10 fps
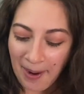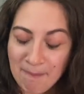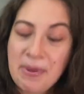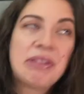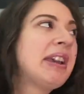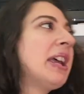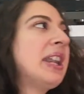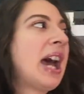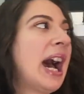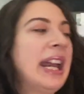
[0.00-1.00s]
But
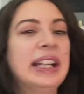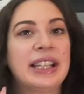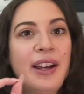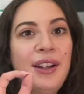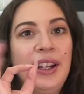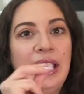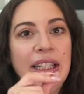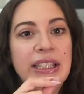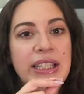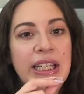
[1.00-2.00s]
then I hit that
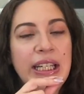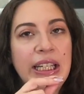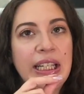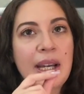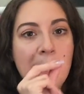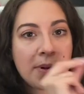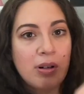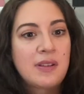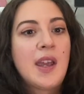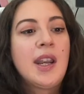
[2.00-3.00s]
18%
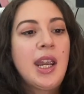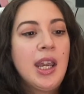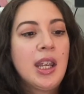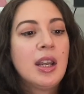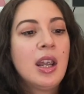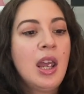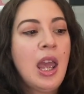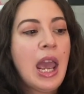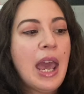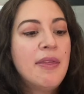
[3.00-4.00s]
in,
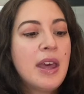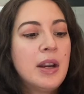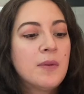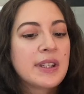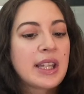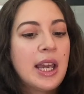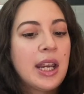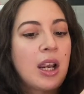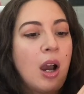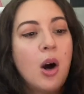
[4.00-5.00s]
and then it was
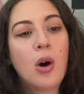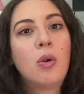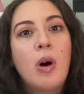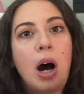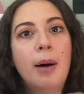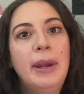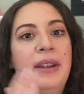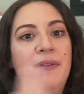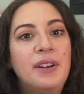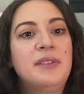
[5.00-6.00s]
like, oh, I'm
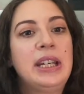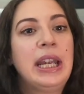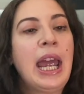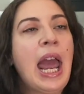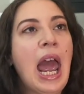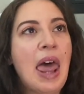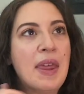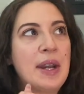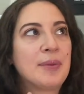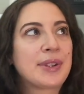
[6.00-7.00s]
hitting 50. And
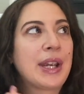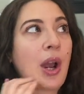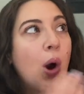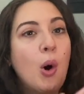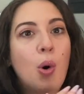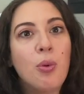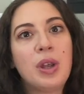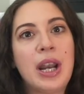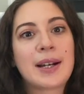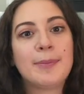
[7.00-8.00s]
then it was like, oh, the
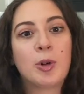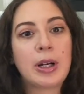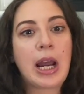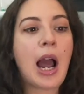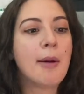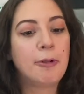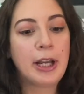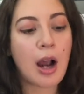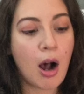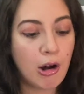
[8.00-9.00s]
next morning I'm
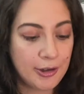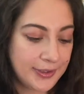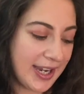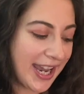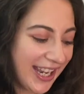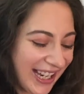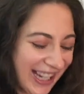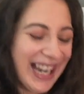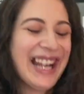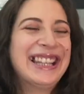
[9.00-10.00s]
reading all day.
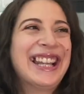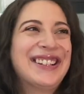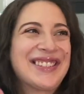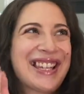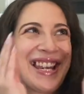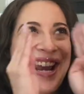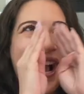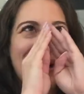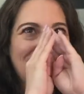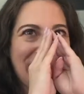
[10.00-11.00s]
And then it was like,
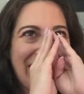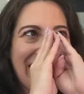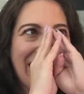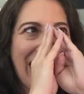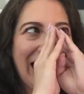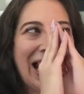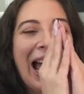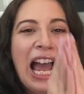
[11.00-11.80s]
I'm reading at night.